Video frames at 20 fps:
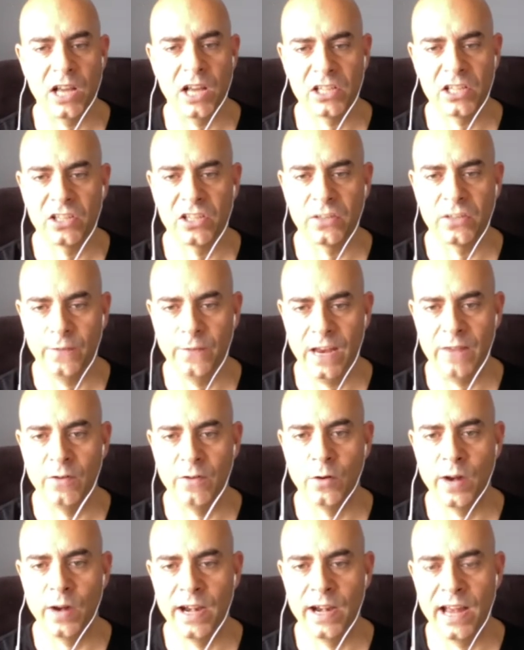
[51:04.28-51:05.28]
as the favorite
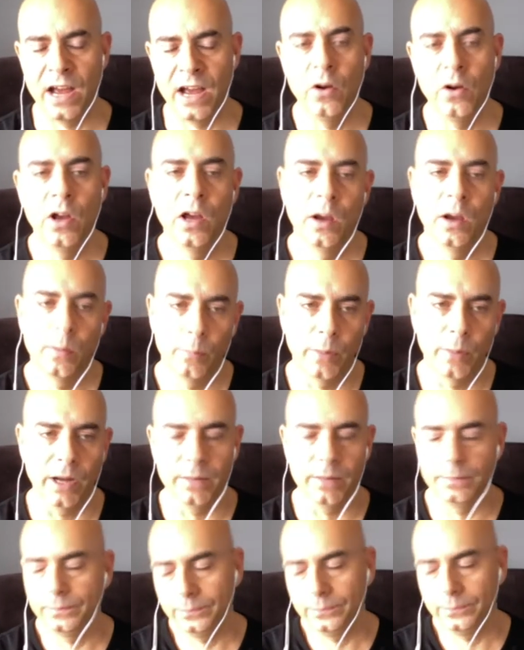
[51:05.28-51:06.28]
right now, but
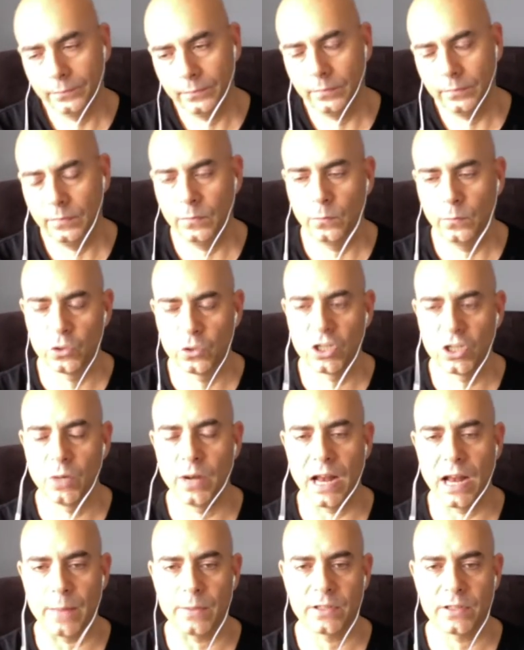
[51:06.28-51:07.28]
we'll see what happens.